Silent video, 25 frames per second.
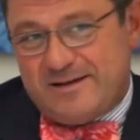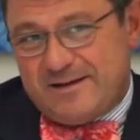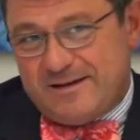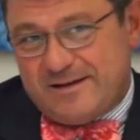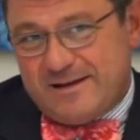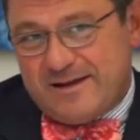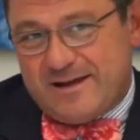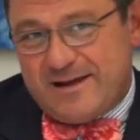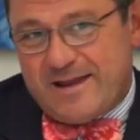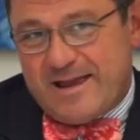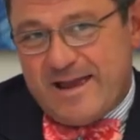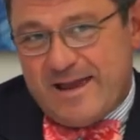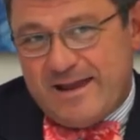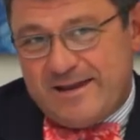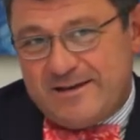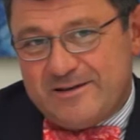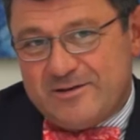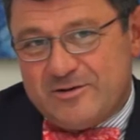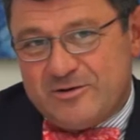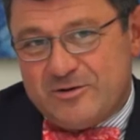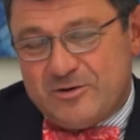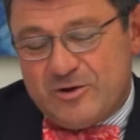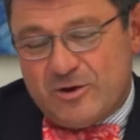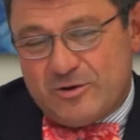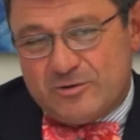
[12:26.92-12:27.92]

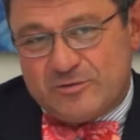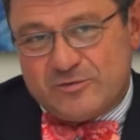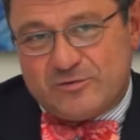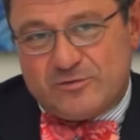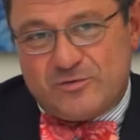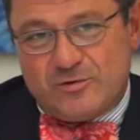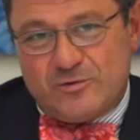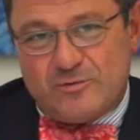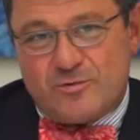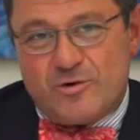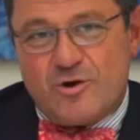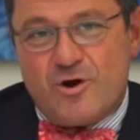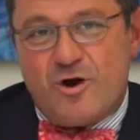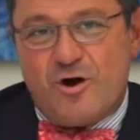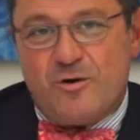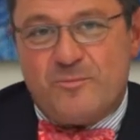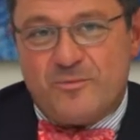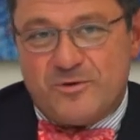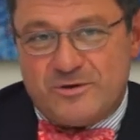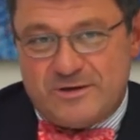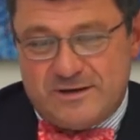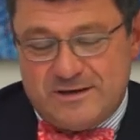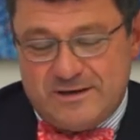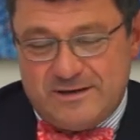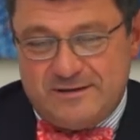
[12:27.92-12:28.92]
again, not so
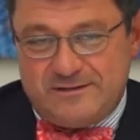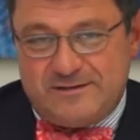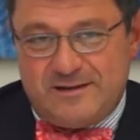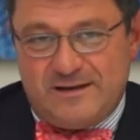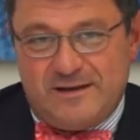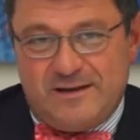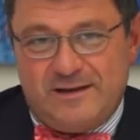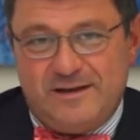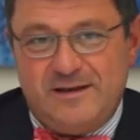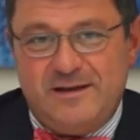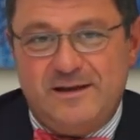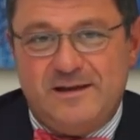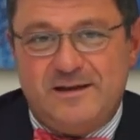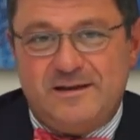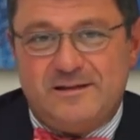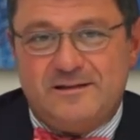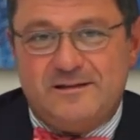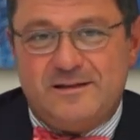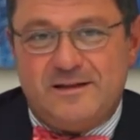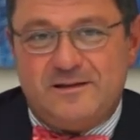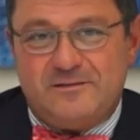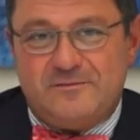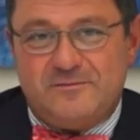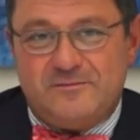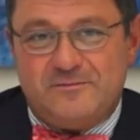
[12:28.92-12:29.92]
common in Italy,
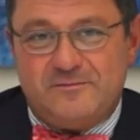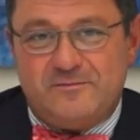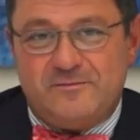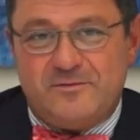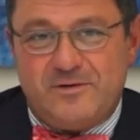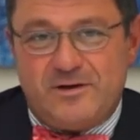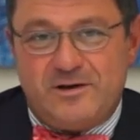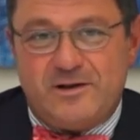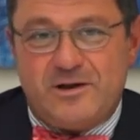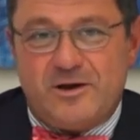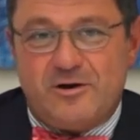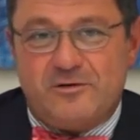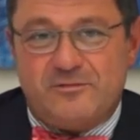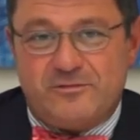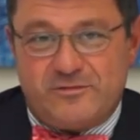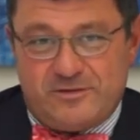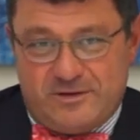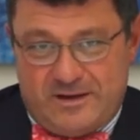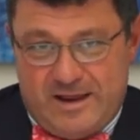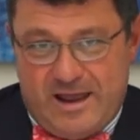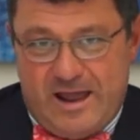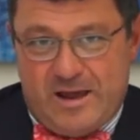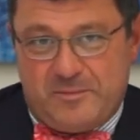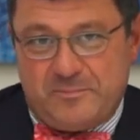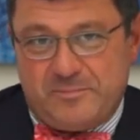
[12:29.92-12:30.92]
that very often
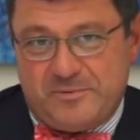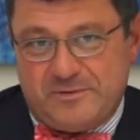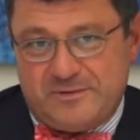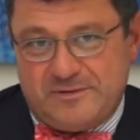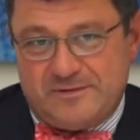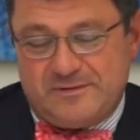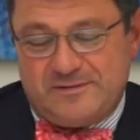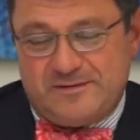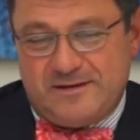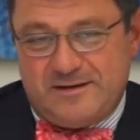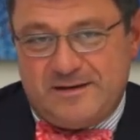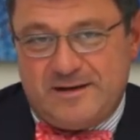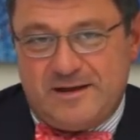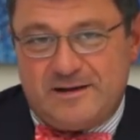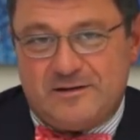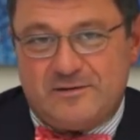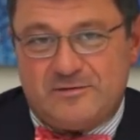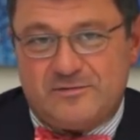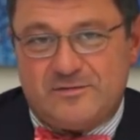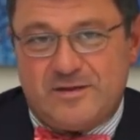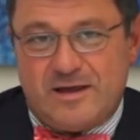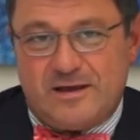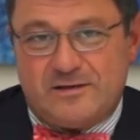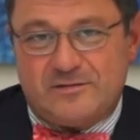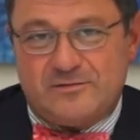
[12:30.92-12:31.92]
happens in
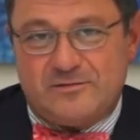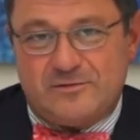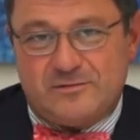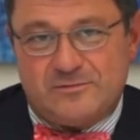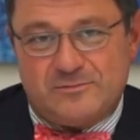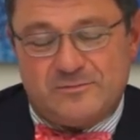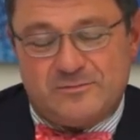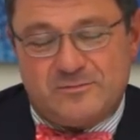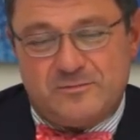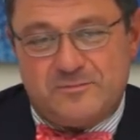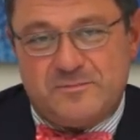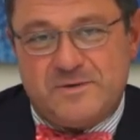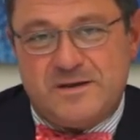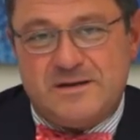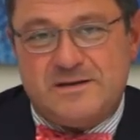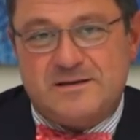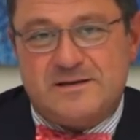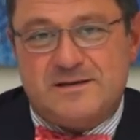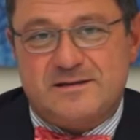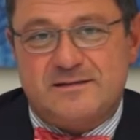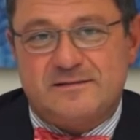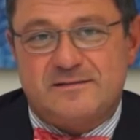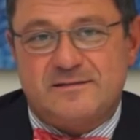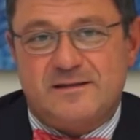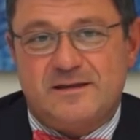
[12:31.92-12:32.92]
Anglo-Saxon
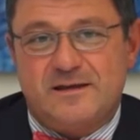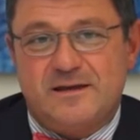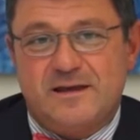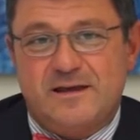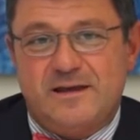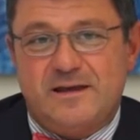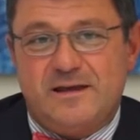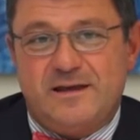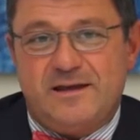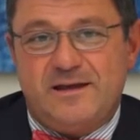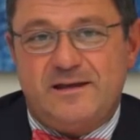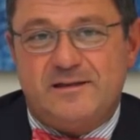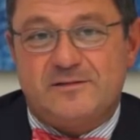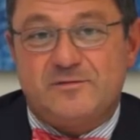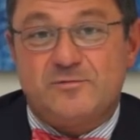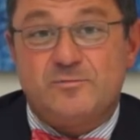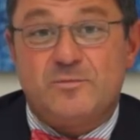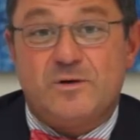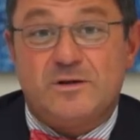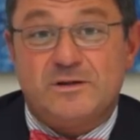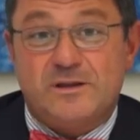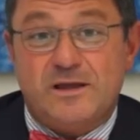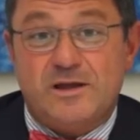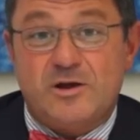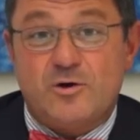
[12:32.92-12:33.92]
meetings. It's
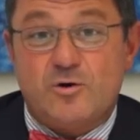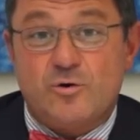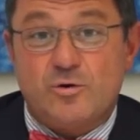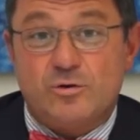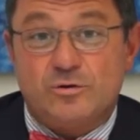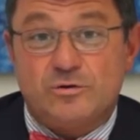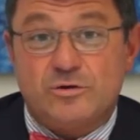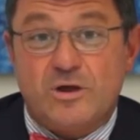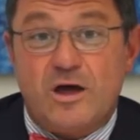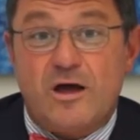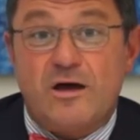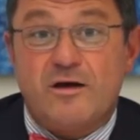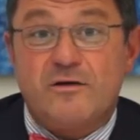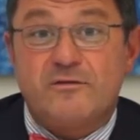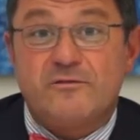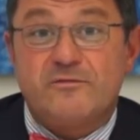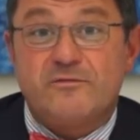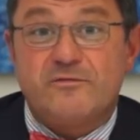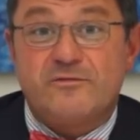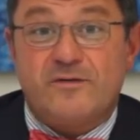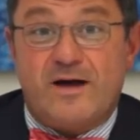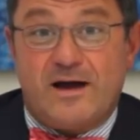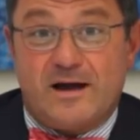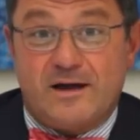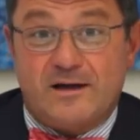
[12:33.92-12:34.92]
what they called
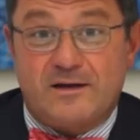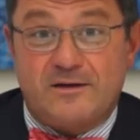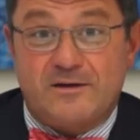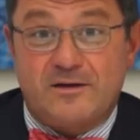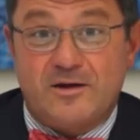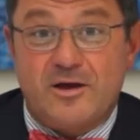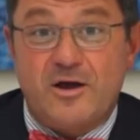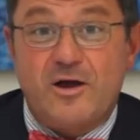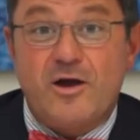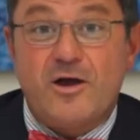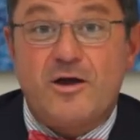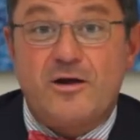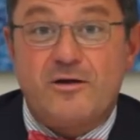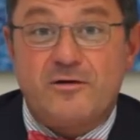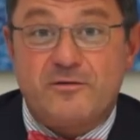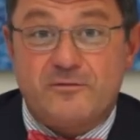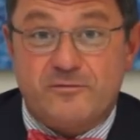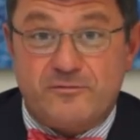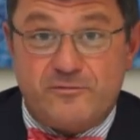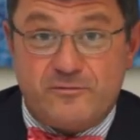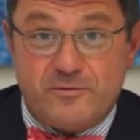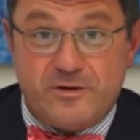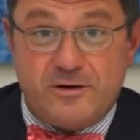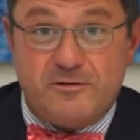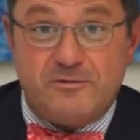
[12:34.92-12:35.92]
FAQ,
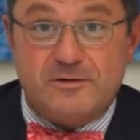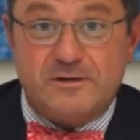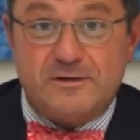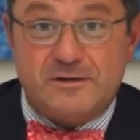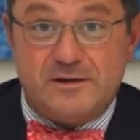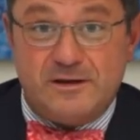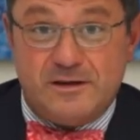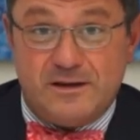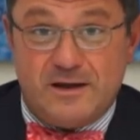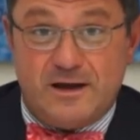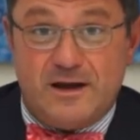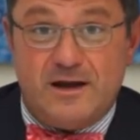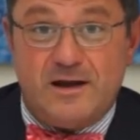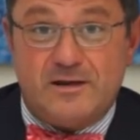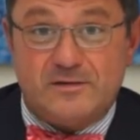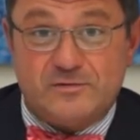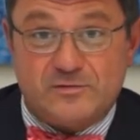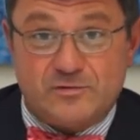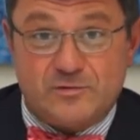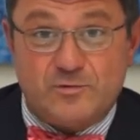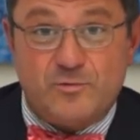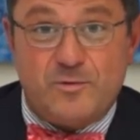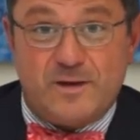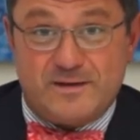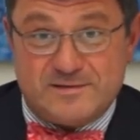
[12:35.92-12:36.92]
frequently
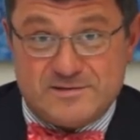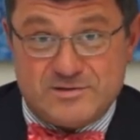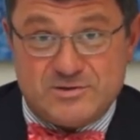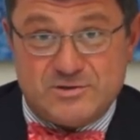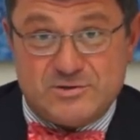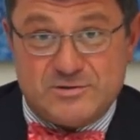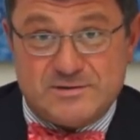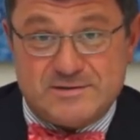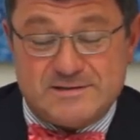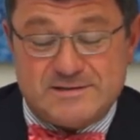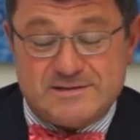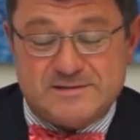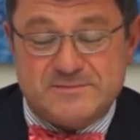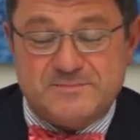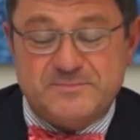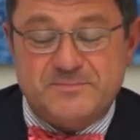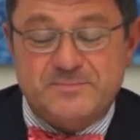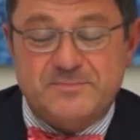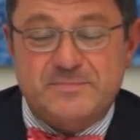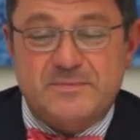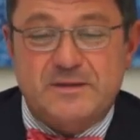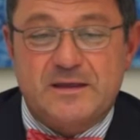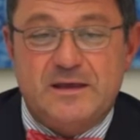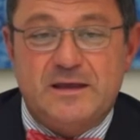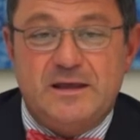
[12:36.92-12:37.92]
asked questions.
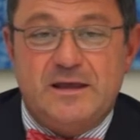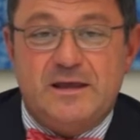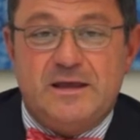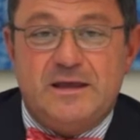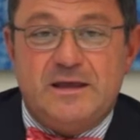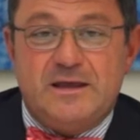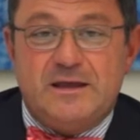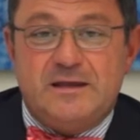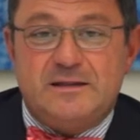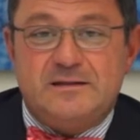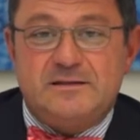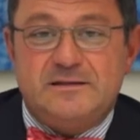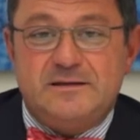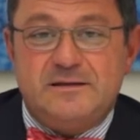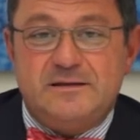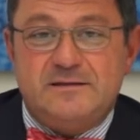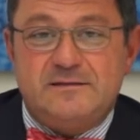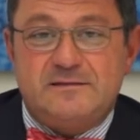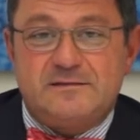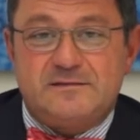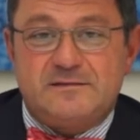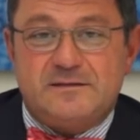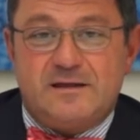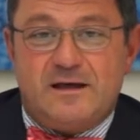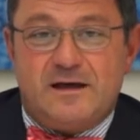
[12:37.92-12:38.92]

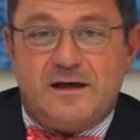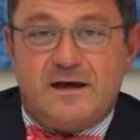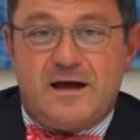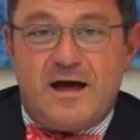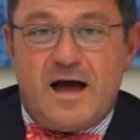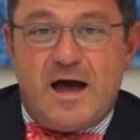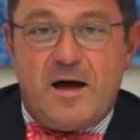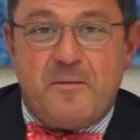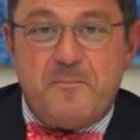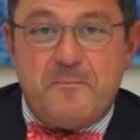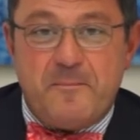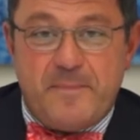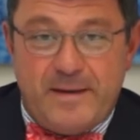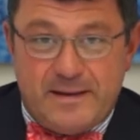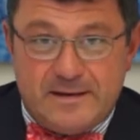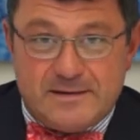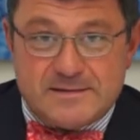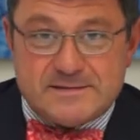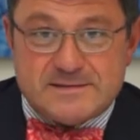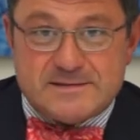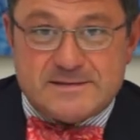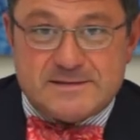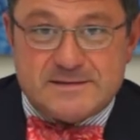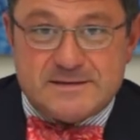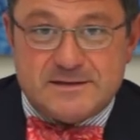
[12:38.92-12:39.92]
These are
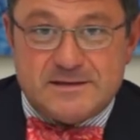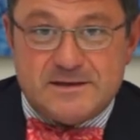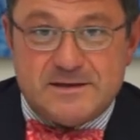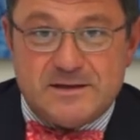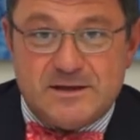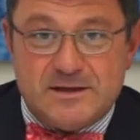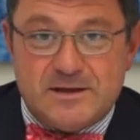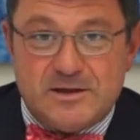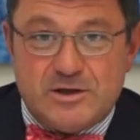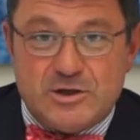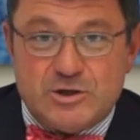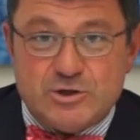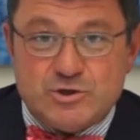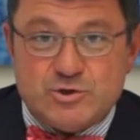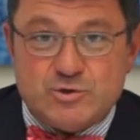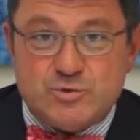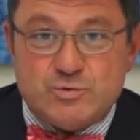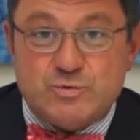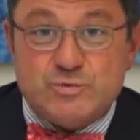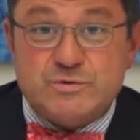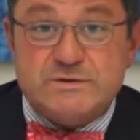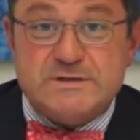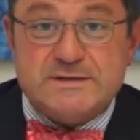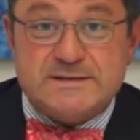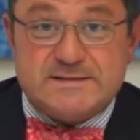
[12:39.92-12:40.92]
meant to
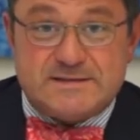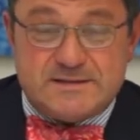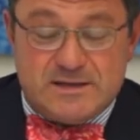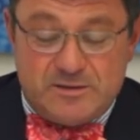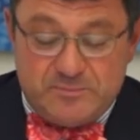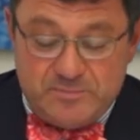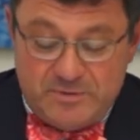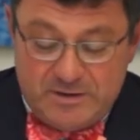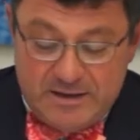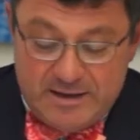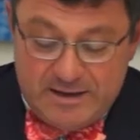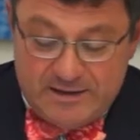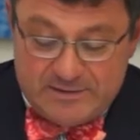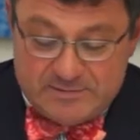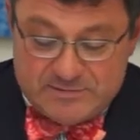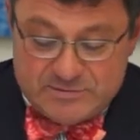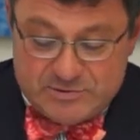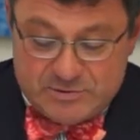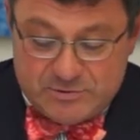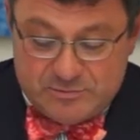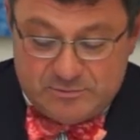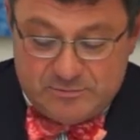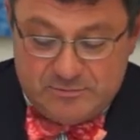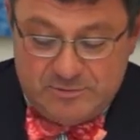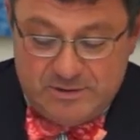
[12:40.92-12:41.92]
destabilize
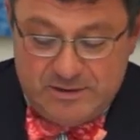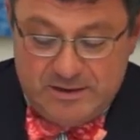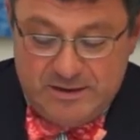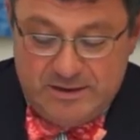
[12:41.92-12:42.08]
you,